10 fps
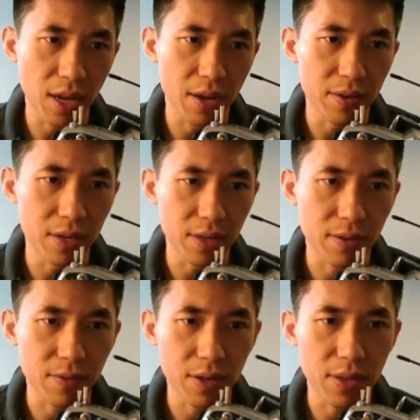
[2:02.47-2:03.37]
LED
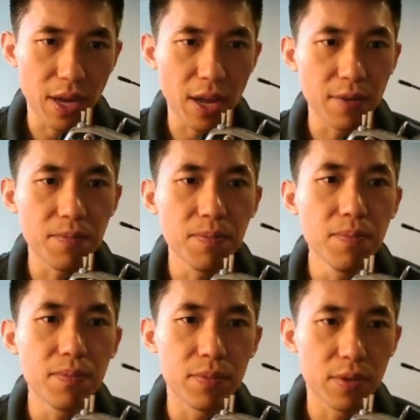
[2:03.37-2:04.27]
screen, then
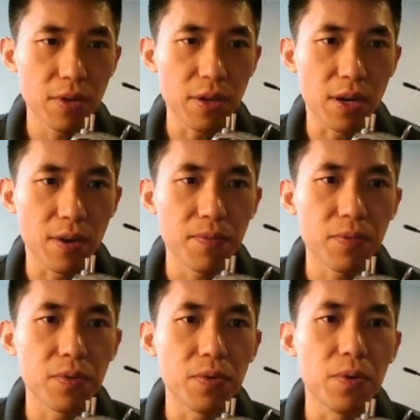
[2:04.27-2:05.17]
here
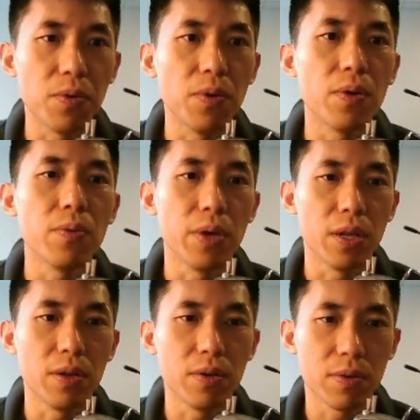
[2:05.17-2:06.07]
you
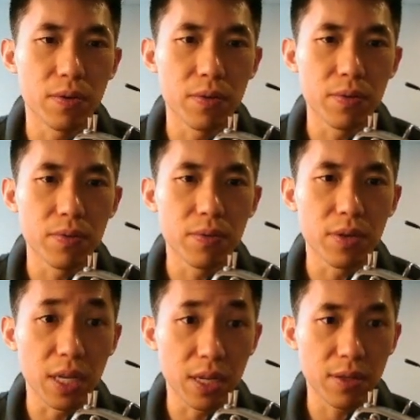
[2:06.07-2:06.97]
will
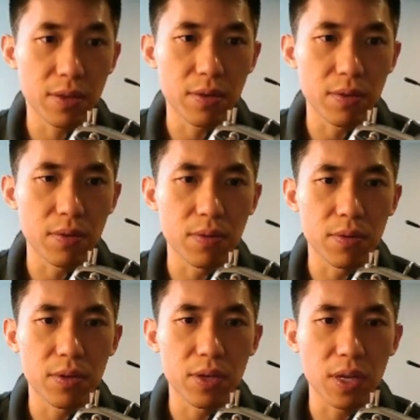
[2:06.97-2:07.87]
need
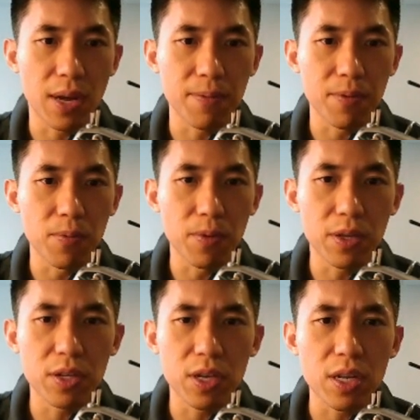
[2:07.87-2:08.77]
to set up the
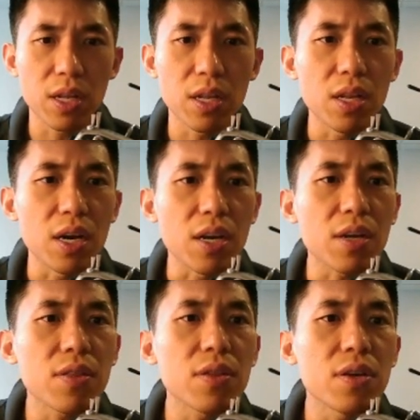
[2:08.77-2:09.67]
widget like
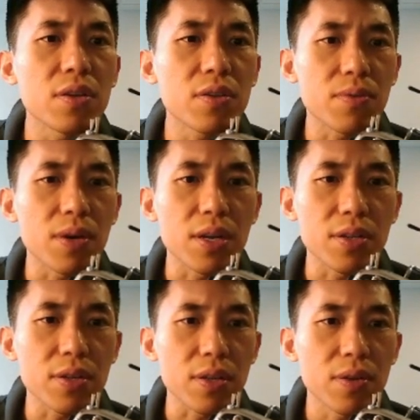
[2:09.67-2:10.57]
this. Where is it?